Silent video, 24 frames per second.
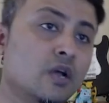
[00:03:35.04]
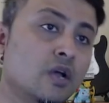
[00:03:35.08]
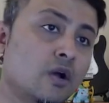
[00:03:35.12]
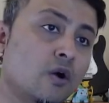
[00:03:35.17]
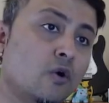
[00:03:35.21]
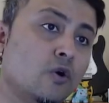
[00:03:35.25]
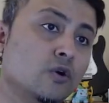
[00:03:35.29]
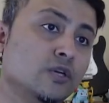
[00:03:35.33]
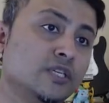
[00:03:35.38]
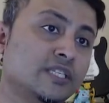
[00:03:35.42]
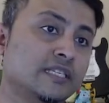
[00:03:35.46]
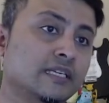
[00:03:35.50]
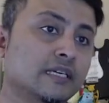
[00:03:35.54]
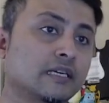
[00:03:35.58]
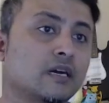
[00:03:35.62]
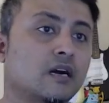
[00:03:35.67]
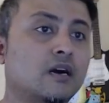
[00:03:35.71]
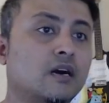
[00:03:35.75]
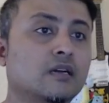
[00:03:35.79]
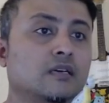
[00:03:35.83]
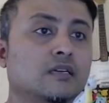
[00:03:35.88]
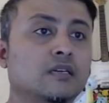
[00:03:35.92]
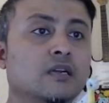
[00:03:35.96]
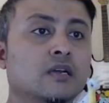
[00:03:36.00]
Oyster
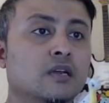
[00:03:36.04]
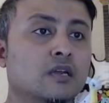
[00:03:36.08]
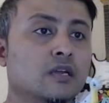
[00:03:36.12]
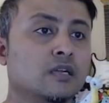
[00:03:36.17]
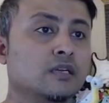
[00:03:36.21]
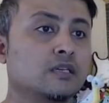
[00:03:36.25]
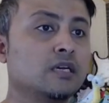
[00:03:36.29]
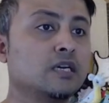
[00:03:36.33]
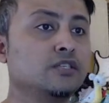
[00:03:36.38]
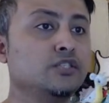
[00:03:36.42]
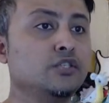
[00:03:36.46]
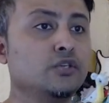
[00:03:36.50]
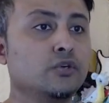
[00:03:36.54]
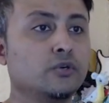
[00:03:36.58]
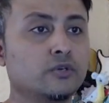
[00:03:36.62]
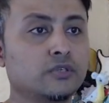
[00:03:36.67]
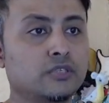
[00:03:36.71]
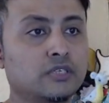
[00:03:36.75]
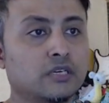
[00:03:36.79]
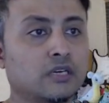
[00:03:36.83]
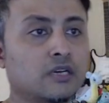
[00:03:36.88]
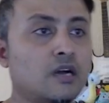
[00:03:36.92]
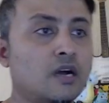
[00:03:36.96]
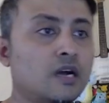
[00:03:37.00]
card. Touch your
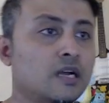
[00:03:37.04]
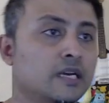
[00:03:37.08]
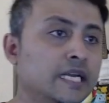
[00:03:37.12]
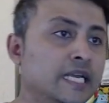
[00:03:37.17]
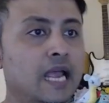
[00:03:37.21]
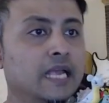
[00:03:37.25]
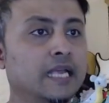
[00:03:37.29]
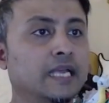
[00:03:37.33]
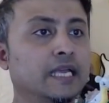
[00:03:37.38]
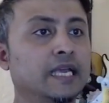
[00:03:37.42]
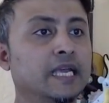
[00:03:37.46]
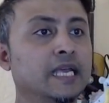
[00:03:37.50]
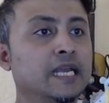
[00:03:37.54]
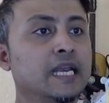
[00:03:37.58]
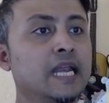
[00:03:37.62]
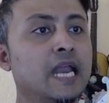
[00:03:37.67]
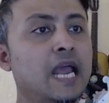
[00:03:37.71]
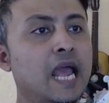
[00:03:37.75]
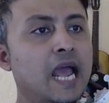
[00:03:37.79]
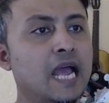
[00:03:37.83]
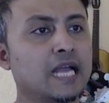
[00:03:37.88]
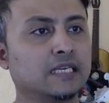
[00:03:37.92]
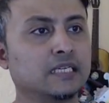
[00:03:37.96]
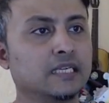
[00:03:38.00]
Oyster card in
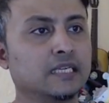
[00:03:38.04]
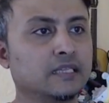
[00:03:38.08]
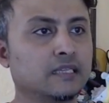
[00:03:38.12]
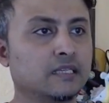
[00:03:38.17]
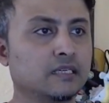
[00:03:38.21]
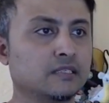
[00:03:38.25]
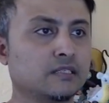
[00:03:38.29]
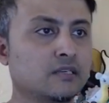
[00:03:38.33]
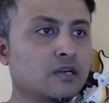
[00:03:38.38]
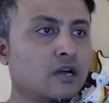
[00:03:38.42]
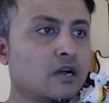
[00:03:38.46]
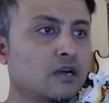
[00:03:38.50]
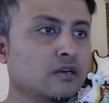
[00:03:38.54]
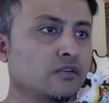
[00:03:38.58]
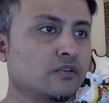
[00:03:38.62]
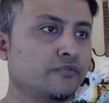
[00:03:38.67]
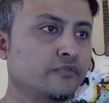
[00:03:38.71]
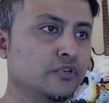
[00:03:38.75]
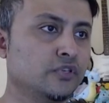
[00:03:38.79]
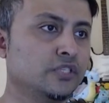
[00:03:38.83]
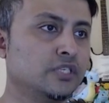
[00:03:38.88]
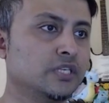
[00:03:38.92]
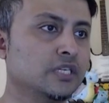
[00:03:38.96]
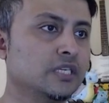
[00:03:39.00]
at the start of
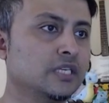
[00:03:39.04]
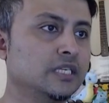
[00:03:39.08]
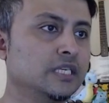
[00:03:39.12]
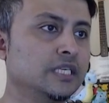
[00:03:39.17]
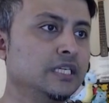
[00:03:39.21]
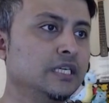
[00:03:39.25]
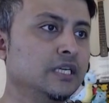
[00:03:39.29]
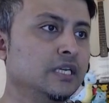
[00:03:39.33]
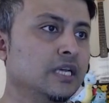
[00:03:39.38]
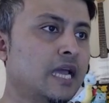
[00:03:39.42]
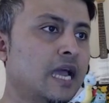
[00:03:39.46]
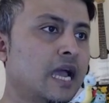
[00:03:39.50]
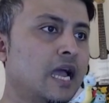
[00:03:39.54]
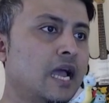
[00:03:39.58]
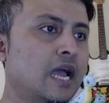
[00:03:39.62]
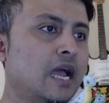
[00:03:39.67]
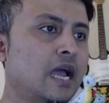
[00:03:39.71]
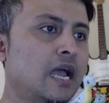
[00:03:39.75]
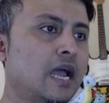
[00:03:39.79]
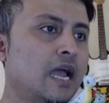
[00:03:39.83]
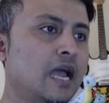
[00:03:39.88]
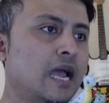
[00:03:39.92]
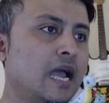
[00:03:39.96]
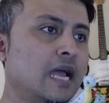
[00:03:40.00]
your journey
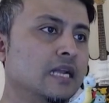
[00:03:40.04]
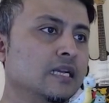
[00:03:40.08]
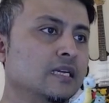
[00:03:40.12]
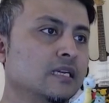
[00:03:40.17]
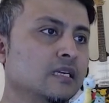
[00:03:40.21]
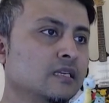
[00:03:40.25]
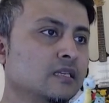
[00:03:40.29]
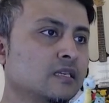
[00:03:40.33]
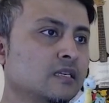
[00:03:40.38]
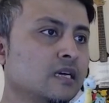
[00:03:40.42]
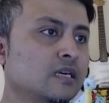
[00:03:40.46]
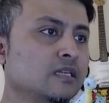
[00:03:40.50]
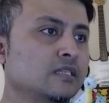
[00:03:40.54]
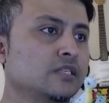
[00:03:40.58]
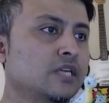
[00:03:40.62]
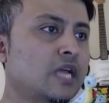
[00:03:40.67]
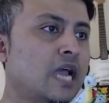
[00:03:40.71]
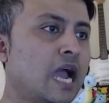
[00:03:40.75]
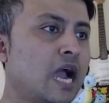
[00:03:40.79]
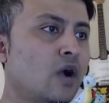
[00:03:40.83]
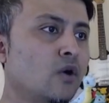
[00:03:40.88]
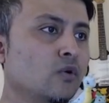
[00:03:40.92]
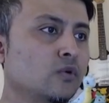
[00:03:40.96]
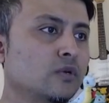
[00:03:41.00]
and touch
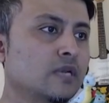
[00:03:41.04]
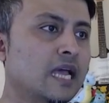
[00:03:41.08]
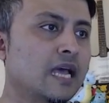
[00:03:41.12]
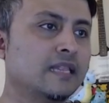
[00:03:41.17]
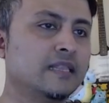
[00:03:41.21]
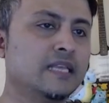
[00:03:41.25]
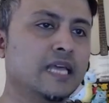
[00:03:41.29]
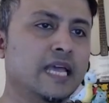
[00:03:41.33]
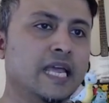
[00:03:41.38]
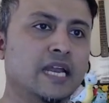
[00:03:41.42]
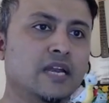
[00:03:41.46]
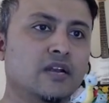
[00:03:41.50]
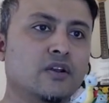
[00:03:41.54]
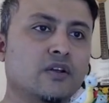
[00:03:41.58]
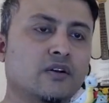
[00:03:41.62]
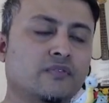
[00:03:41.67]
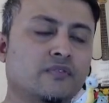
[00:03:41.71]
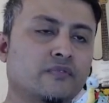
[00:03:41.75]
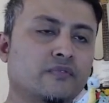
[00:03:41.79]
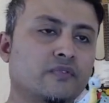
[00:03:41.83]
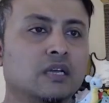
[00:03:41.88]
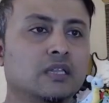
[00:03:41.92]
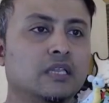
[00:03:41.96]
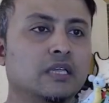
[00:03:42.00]
out at the end
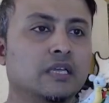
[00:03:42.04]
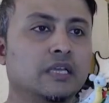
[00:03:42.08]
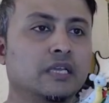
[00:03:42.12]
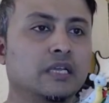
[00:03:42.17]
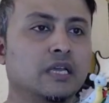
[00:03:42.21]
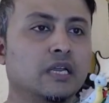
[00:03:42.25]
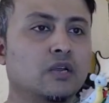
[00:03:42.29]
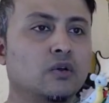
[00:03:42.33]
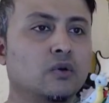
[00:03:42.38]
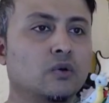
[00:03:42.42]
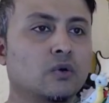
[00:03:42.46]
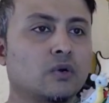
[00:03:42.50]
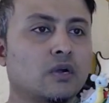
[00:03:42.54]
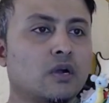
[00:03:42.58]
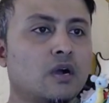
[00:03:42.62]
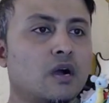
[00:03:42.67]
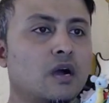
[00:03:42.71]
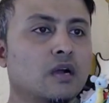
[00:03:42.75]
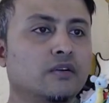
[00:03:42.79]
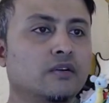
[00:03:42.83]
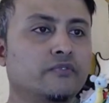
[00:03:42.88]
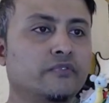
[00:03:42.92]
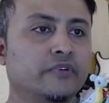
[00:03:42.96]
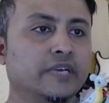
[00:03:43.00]
of the yellow
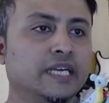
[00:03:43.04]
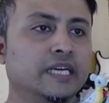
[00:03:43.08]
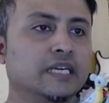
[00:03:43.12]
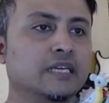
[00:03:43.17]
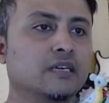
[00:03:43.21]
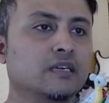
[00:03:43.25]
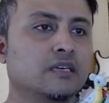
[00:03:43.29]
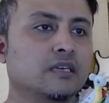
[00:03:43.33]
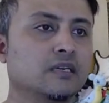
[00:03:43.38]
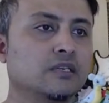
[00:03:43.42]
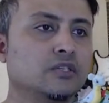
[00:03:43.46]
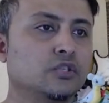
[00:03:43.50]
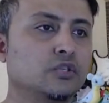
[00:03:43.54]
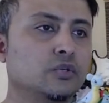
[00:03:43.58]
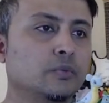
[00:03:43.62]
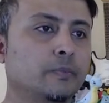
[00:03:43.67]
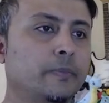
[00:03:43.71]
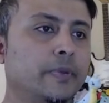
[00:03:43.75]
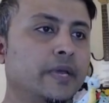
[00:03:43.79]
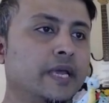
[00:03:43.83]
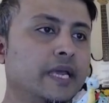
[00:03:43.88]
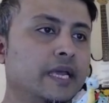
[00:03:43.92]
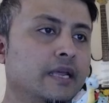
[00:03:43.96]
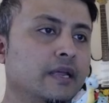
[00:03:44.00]
card reader to
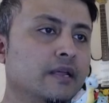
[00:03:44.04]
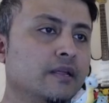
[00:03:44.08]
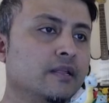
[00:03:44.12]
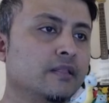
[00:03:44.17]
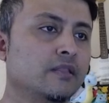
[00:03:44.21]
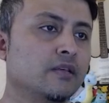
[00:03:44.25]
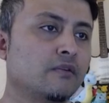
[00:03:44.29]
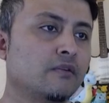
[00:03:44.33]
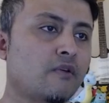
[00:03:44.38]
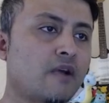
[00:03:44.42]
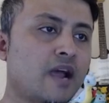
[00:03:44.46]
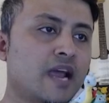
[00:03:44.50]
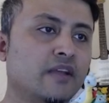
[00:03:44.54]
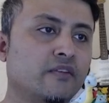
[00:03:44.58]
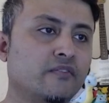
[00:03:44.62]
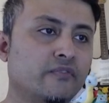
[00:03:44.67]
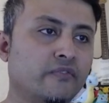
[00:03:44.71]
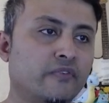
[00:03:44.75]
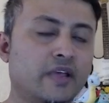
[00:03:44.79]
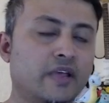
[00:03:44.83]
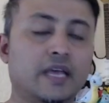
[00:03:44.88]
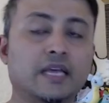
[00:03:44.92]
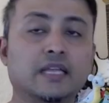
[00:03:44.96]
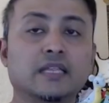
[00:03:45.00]
pay the right
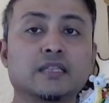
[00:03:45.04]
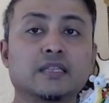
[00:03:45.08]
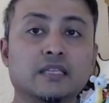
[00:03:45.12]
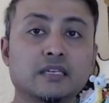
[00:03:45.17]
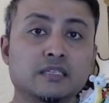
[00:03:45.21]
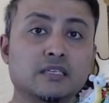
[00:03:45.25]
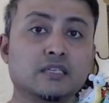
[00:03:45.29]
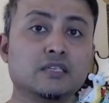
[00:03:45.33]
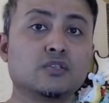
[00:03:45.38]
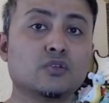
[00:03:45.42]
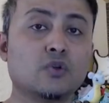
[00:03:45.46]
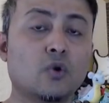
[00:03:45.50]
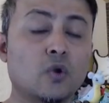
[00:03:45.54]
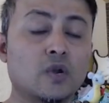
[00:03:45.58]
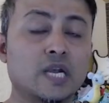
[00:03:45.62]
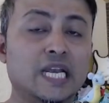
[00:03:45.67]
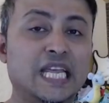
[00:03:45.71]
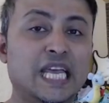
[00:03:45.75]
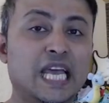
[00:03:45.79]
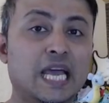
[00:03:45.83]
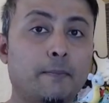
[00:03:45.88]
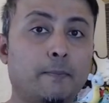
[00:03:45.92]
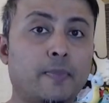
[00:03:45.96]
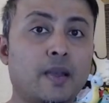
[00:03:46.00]
fare. This is
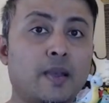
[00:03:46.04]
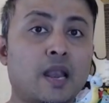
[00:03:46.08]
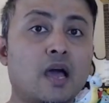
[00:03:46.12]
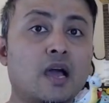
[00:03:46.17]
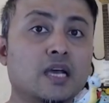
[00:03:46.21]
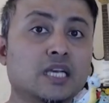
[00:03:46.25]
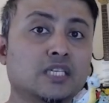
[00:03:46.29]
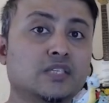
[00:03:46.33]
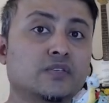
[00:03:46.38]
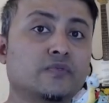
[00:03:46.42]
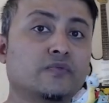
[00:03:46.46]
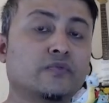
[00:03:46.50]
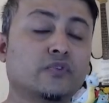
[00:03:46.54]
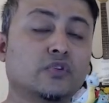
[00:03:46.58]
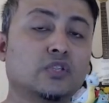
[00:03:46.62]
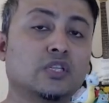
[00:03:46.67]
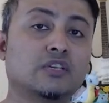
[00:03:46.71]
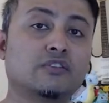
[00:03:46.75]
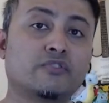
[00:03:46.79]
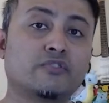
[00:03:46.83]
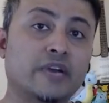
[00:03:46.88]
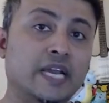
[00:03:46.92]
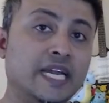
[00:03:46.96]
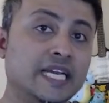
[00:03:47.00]
only applies for the
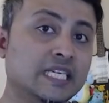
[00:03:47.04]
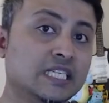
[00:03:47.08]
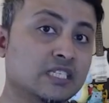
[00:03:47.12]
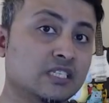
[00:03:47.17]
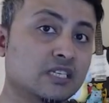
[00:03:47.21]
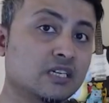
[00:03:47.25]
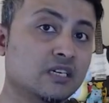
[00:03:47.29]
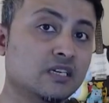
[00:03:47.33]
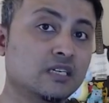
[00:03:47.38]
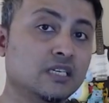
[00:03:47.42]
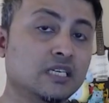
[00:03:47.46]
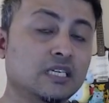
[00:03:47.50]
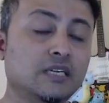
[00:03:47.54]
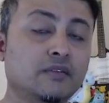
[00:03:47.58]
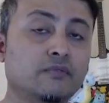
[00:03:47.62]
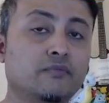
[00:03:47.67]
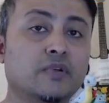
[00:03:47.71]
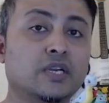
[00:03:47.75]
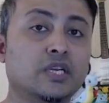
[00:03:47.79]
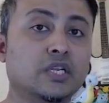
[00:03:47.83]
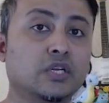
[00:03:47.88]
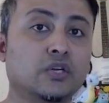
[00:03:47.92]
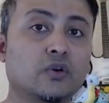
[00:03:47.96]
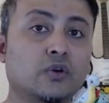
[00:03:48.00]
train journey.
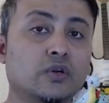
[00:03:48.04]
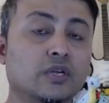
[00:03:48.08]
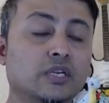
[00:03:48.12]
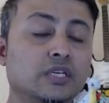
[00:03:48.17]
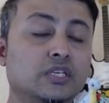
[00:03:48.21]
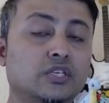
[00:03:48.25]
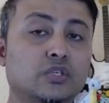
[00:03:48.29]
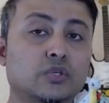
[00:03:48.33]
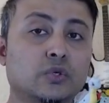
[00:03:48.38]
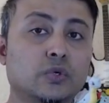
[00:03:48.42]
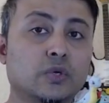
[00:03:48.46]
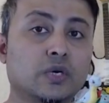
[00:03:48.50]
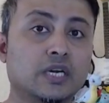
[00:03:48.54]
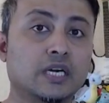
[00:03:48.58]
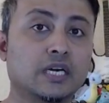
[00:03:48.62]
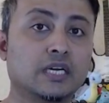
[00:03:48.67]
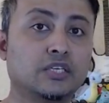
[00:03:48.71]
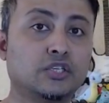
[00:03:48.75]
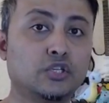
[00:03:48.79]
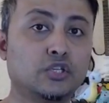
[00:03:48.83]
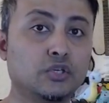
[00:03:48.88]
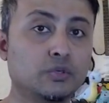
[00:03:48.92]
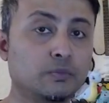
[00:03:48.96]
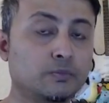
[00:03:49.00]
When you go into a
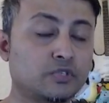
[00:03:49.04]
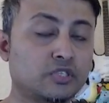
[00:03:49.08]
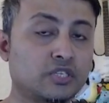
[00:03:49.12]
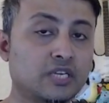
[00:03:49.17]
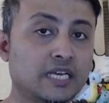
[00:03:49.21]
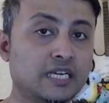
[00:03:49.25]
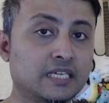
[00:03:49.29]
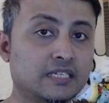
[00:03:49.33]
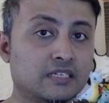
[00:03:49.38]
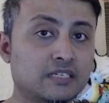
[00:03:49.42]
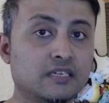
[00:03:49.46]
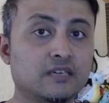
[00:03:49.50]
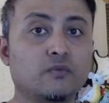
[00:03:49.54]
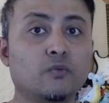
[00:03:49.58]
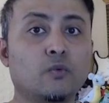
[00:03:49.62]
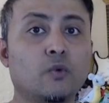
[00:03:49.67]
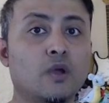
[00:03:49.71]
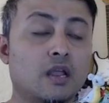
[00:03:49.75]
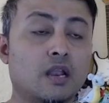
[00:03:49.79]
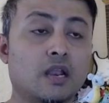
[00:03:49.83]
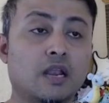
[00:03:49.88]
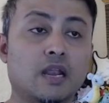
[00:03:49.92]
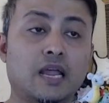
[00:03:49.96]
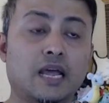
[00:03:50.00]
tube station,
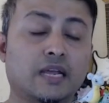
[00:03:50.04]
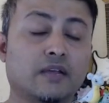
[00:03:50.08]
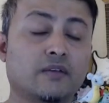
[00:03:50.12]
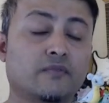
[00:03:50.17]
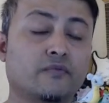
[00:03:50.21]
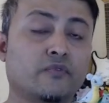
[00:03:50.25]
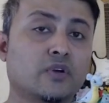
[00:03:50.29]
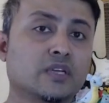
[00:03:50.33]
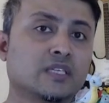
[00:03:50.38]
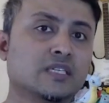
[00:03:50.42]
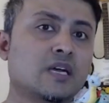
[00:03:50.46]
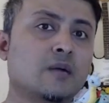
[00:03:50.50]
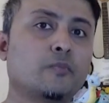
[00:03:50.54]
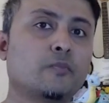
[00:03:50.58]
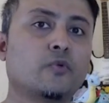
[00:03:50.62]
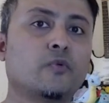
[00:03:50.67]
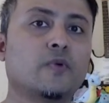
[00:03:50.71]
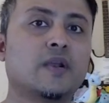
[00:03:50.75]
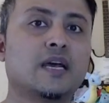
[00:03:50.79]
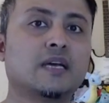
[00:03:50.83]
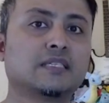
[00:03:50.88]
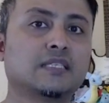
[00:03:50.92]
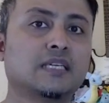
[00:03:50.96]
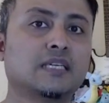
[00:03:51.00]
like for example, when
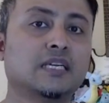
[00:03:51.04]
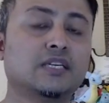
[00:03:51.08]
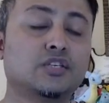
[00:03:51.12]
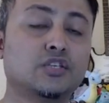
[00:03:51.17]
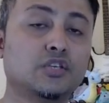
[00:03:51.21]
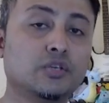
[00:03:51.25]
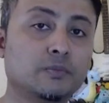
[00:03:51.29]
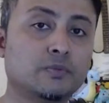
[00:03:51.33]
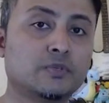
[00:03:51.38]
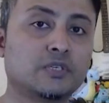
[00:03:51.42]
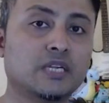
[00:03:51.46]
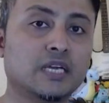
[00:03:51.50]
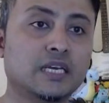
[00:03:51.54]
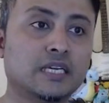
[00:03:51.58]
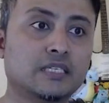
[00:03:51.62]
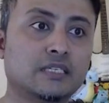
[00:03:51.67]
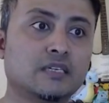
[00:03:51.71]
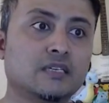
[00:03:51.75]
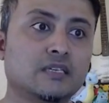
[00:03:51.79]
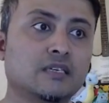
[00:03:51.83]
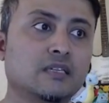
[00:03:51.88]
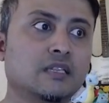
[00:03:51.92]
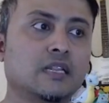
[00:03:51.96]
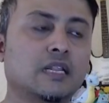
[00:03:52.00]
I say tube
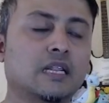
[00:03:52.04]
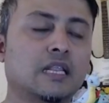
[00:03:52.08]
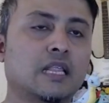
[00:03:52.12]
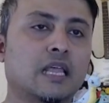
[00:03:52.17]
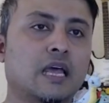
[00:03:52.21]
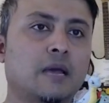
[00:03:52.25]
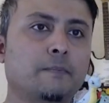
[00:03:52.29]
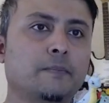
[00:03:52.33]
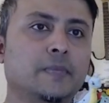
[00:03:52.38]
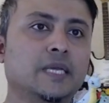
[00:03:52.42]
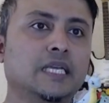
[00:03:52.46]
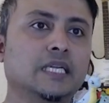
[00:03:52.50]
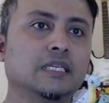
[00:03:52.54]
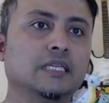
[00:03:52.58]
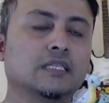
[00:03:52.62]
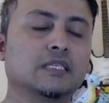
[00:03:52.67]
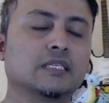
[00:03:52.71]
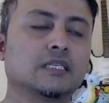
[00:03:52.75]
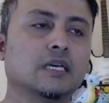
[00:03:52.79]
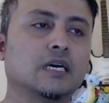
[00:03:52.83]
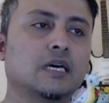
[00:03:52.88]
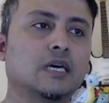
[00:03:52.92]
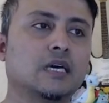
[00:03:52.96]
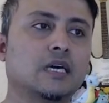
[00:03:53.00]
station, that means
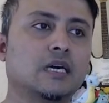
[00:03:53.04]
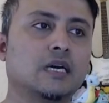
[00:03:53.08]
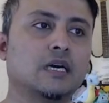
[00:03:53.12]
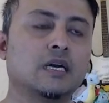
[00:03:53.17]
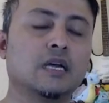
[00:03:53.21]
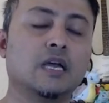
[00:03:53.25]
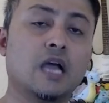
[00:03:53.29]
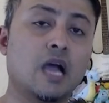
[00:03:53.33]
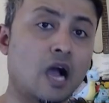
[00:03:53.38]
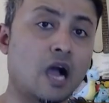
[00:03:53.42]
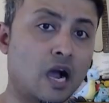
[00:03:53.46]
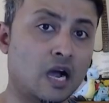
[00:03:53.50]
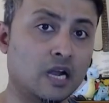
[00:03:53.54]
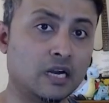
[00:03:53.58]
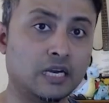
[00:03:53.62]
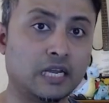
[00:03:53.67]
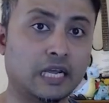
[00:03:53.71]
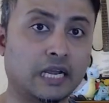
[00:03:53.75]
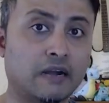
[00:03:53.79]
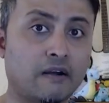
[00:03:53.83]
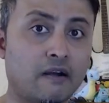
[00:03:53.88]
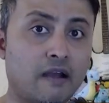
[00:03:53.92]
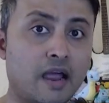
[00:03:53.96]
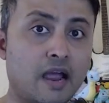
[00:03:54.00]

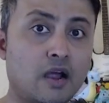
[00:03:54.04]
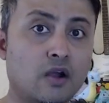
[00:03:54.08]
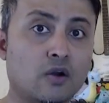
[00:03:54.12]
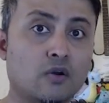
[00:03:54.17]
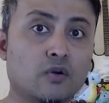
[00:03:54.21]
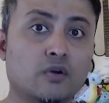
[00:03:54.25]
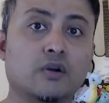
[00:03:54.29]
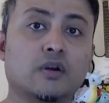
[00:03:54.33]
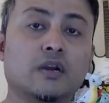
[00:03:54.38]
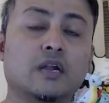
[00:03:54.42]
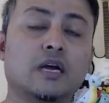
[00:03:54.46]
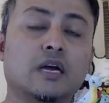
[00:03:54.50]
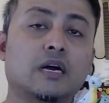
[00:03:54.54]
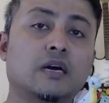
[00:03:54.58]
underground